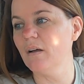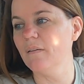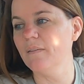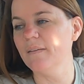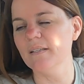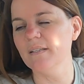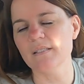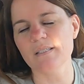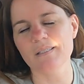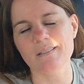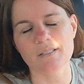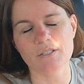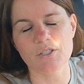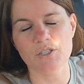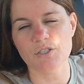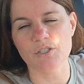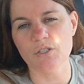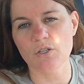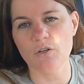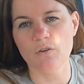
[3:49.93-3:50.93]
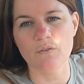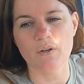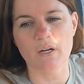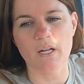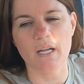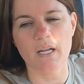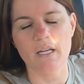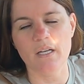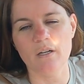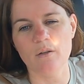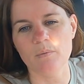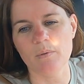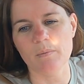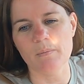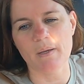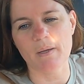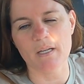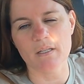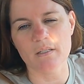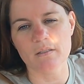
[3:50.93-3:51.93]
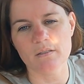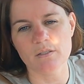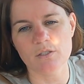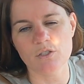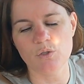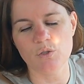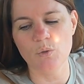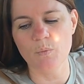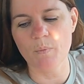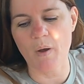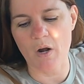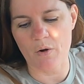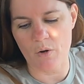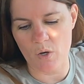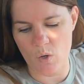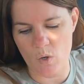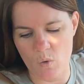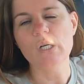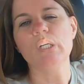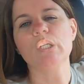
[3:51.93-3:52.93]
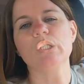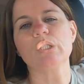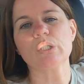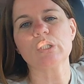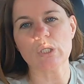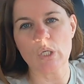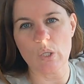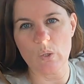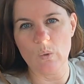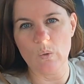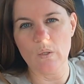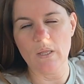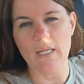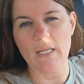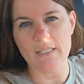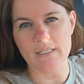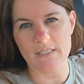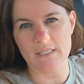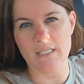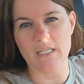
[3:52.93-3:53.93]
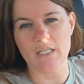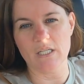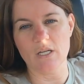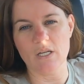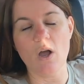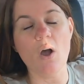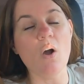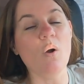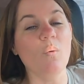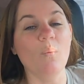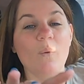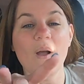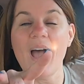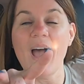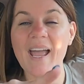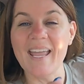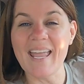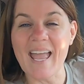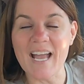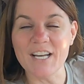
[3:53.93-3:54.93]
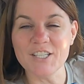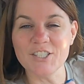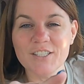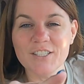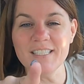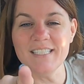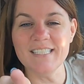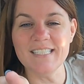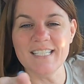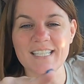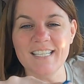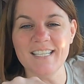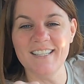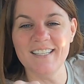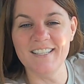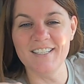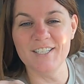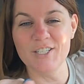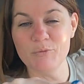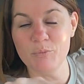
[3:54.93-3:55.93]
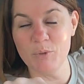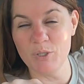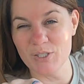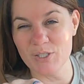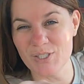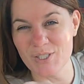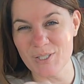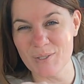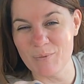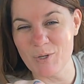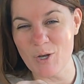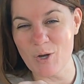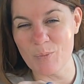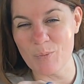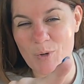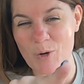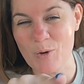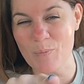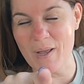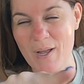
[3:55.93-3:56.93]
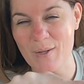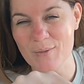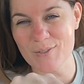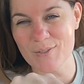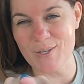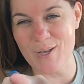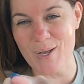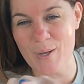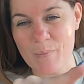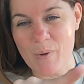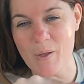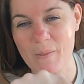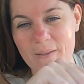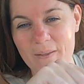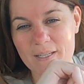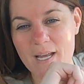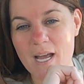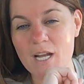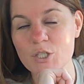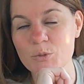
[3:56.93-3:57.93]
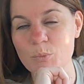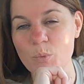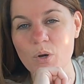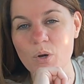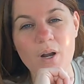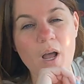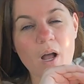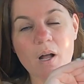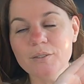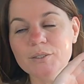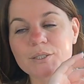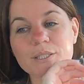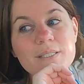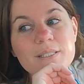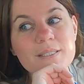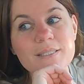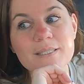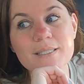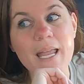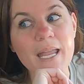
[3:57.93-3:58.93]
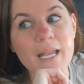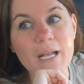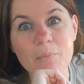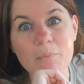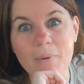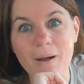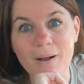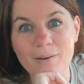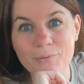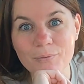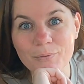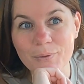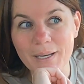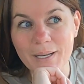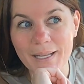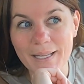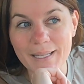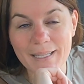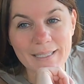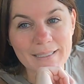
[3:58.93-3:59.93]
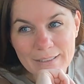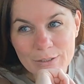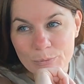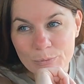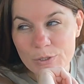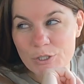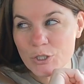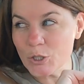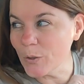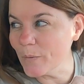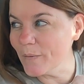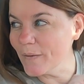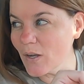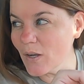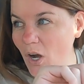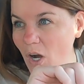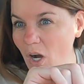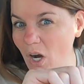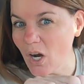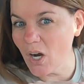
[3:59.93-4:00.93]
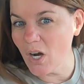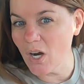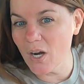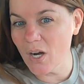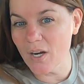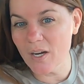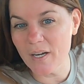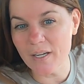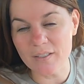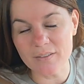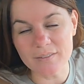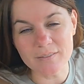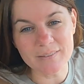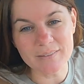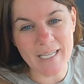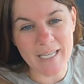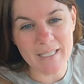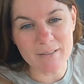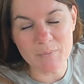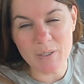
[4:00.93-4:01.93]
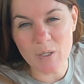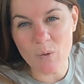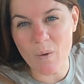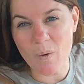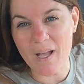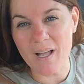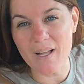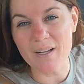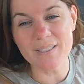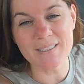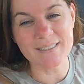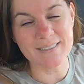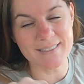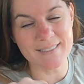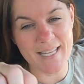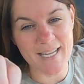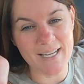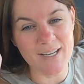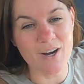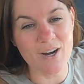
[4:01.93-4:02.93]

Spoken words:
on this because it's just an overnight. I'll be back tomorrow. So let's get... Oh, I actually did put some GoPro mounts up on the dashboard. I'll just take them off when I return the car. It'll take me a while because they